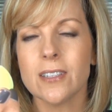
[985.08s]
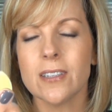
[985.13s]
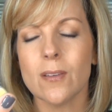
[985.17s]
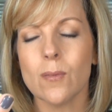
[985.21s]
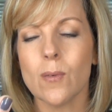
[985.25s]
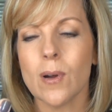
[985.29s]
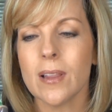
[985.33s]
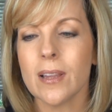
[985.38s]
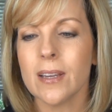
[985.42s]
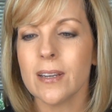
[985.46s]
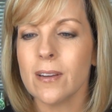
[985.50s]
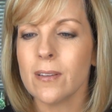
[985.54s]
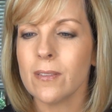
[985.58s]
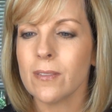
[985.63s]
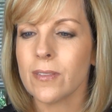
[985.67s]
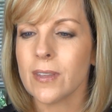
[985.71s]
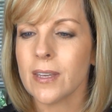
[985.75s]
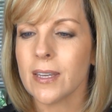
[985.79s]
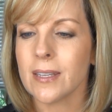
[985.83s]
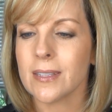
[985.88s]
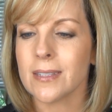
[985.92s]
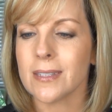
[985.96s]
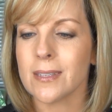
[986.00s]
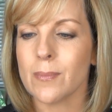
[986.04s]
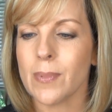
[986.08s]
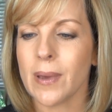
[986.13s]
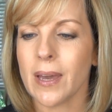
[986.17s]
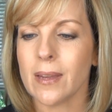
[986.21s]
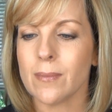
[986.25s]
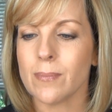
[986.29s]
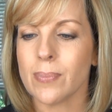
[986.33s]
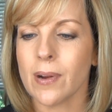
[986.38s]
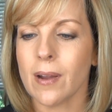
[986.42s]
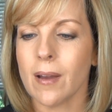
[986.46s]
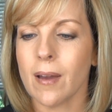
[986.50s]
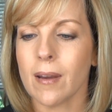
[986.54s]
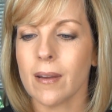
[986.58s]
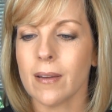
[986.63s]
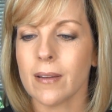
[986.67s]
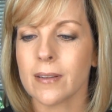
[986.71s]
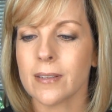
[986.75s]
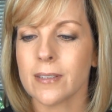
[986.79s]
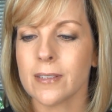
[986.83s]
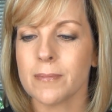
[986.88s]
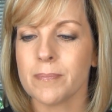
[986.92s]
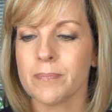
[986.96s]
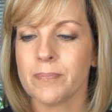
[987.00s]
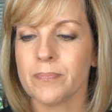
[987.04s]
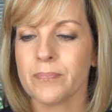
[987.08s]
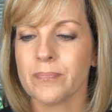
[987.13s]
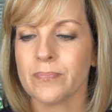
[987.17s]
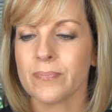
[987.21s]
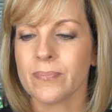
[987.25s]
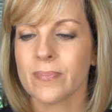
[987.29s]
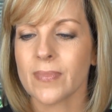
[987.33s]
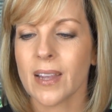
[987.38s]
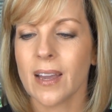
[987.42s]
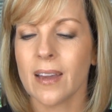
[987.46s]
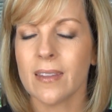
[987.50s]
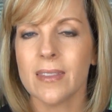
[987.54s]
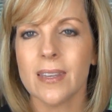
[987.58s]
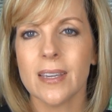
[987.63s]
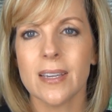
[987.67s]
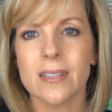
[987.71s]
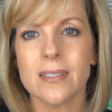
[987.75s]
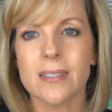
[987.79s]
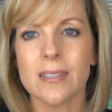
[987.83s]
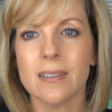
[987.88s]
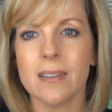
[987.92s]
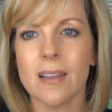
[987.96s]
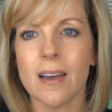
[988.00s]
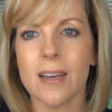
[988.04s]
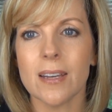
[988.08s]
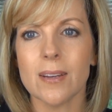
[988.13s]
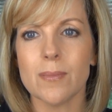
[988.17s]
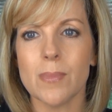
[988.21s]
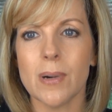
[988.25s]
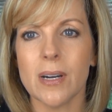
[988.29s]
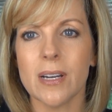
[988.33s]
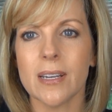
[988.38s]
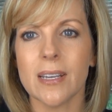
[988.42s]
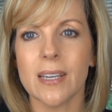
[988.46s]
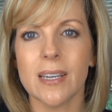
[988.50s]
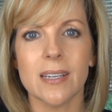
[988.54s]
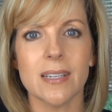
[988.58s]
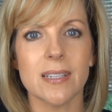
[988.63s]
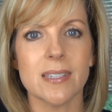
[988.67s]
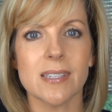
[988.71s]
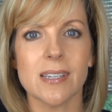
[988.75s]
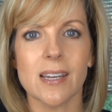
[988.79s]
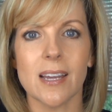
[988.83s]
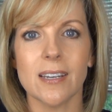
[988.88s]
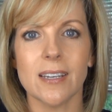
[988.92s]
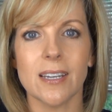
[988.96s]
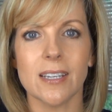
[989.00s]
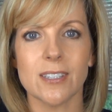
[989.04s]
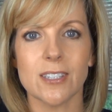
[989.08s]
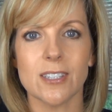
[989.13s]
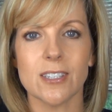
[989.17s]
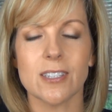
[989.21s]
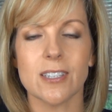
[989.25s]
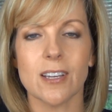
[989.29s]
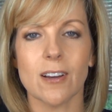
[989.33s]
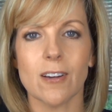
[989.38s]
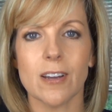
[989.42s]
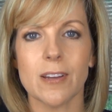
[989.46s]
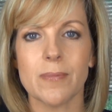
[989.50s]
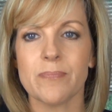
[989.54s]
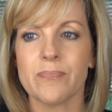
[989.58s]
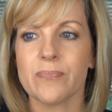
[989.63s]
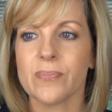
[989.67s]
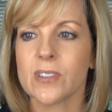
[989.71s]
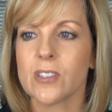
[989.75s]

while I don't think it's a bad product, I think it's a lot of money and it's not necessary.